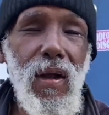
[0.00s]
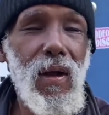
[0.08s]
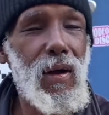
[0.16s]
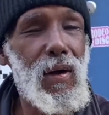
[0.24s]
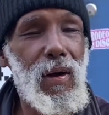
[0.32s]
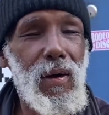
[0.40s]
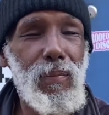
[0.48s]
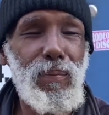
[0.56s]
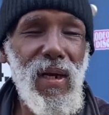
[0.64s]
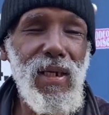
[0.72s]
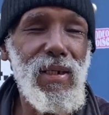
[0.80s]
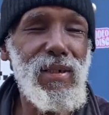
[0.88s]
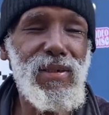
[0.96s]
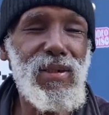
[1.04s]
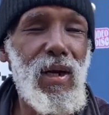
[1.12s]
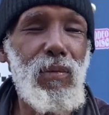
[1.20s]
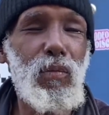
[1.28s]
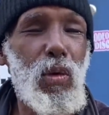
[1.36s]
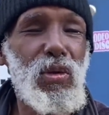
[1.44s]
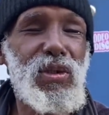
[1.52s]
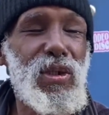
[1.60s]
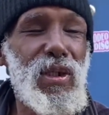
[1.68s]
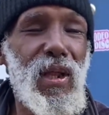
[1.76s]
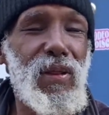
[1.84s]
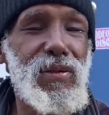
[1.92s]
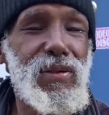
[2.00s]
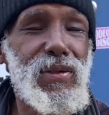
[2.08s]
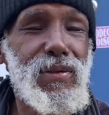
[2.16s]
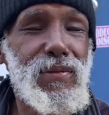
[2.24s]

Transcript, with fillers: Uh, better than some, worse than others.